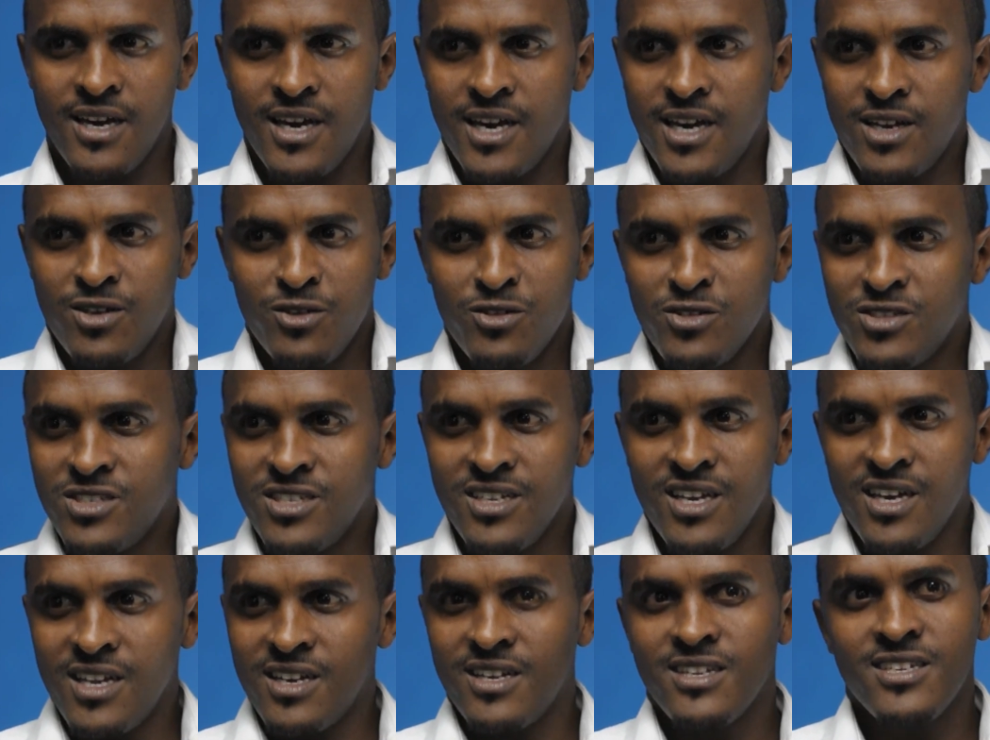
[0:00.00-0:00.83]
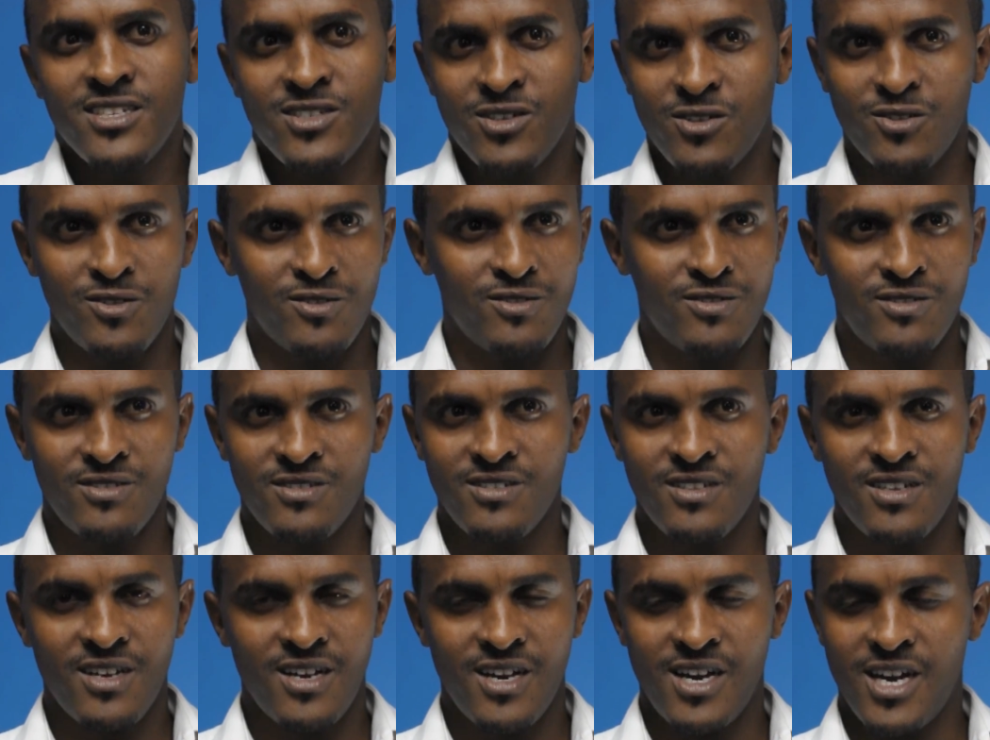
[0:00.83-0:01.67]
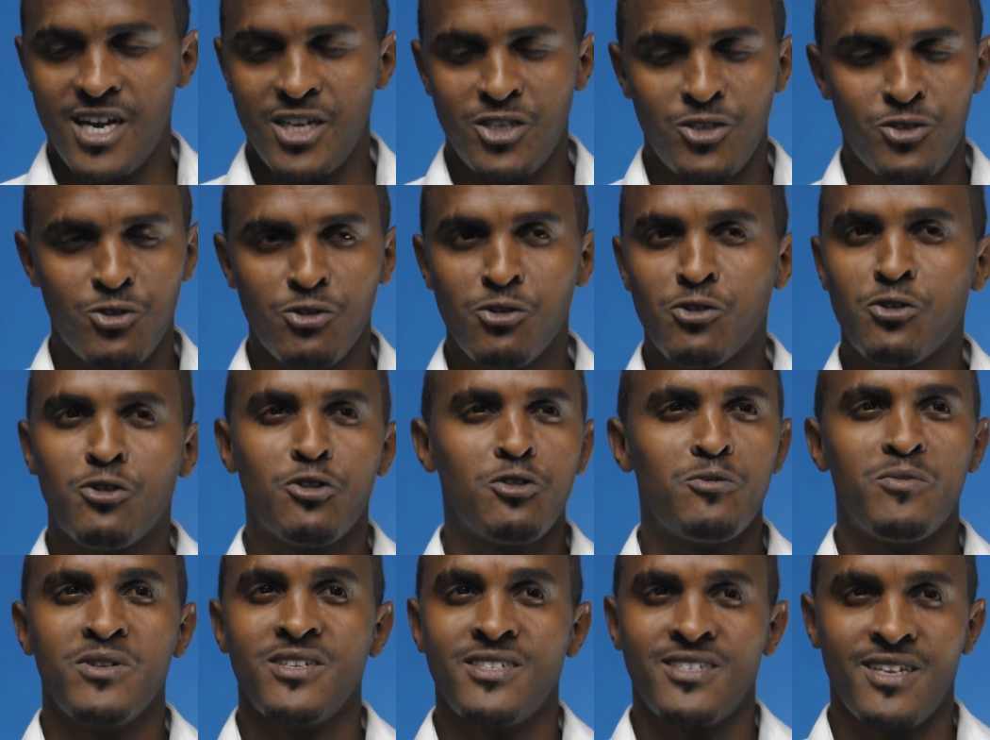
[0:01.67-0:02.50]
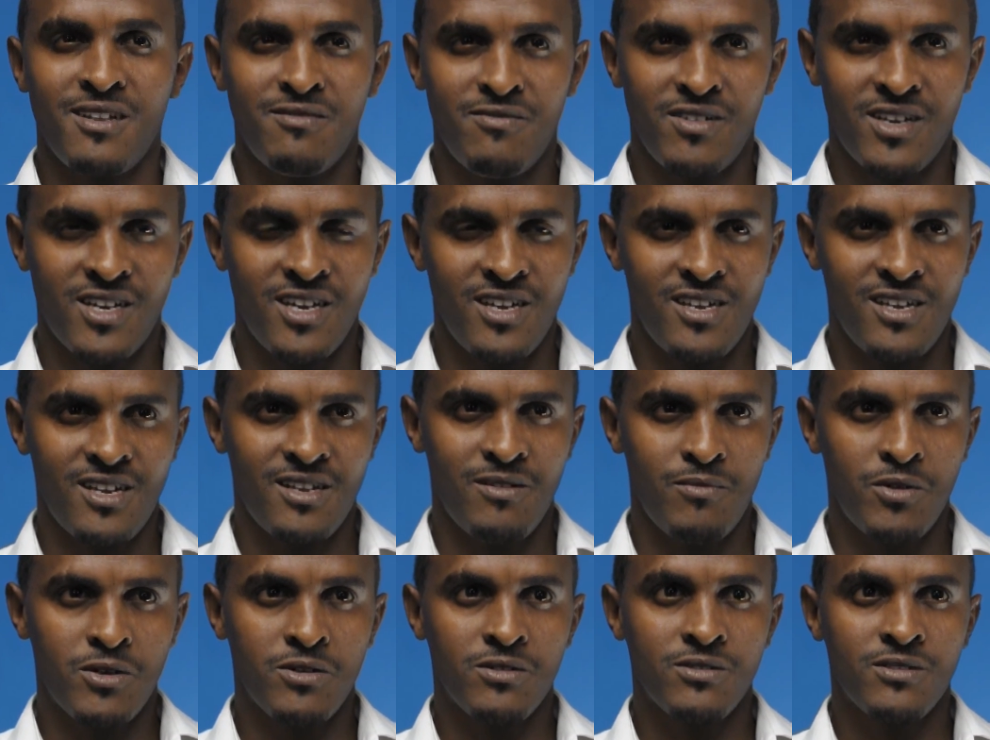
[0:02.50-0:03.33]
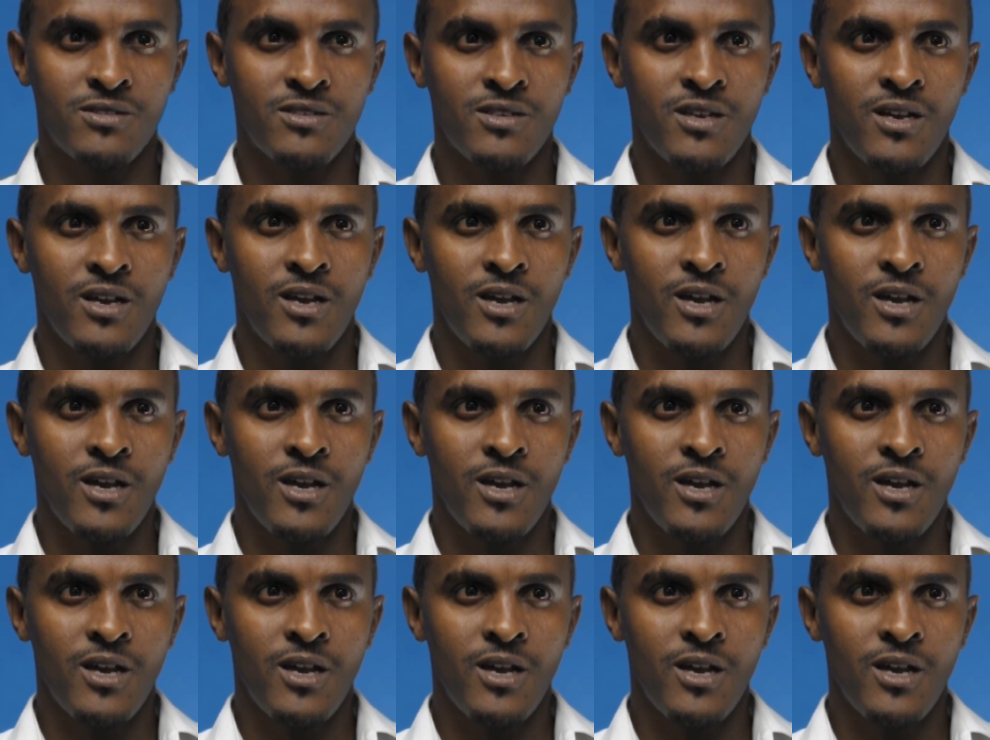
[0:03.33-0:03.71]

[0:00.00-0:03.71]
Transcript: I don't see any reason I should call myself a Kenyan, because